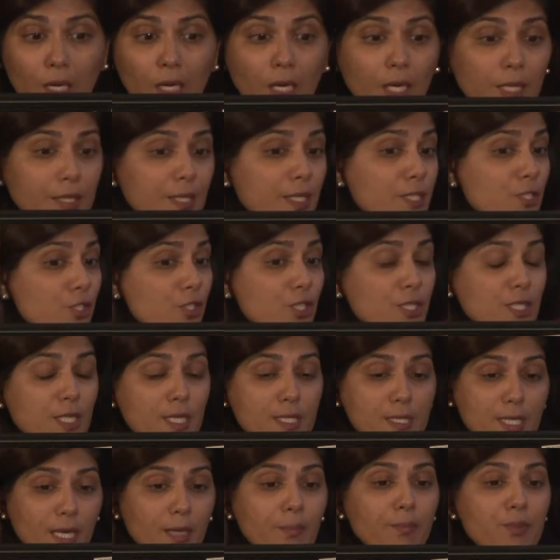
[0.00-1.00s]
These are just
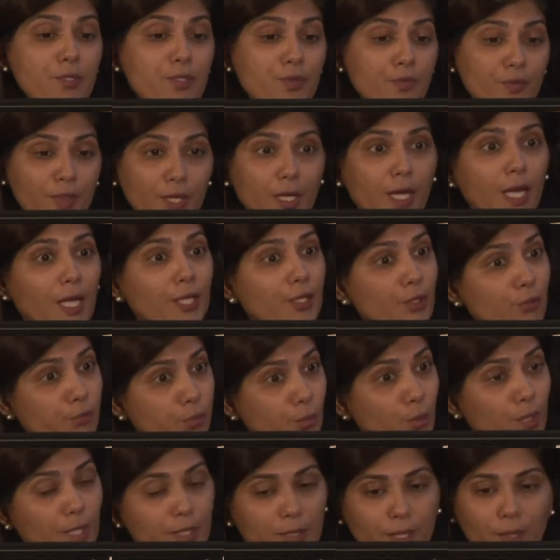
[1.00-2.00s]
examples of the kind of
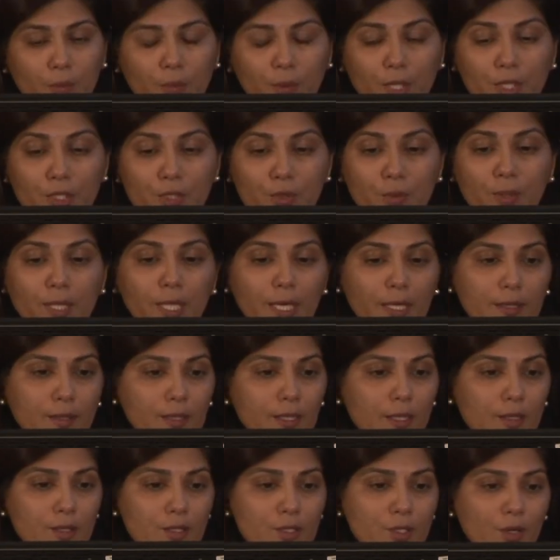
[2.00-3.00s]
work that we are doing at
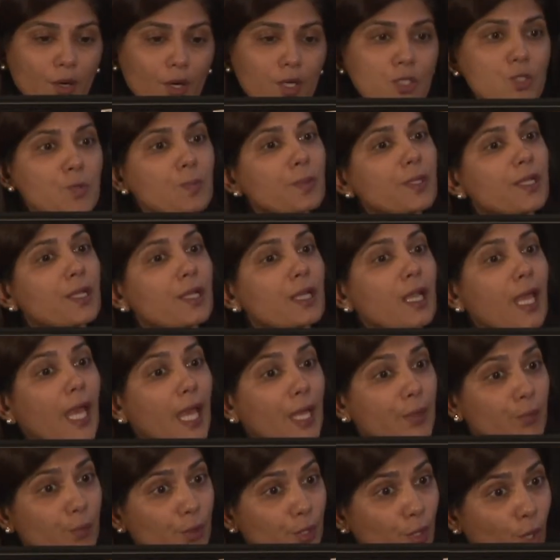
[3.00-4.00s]
the Indus Hospital,
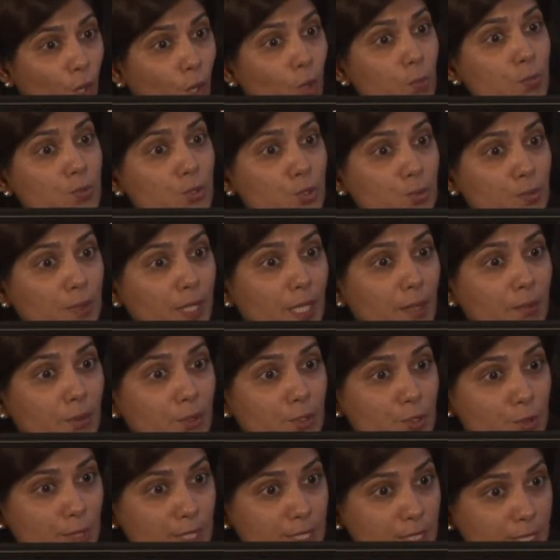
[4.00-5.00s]
and we hope to be able
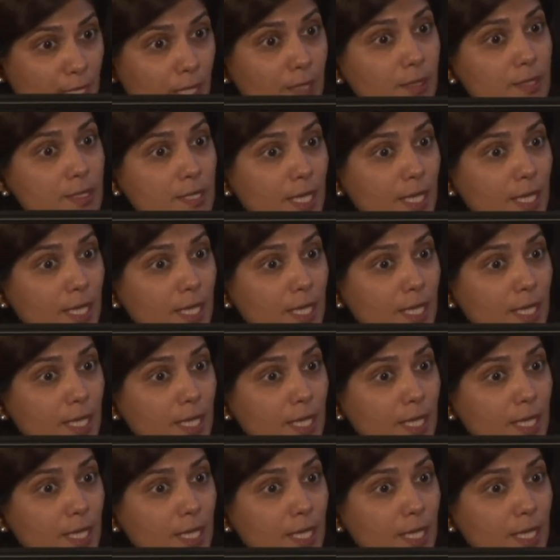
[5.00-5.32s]
to extend this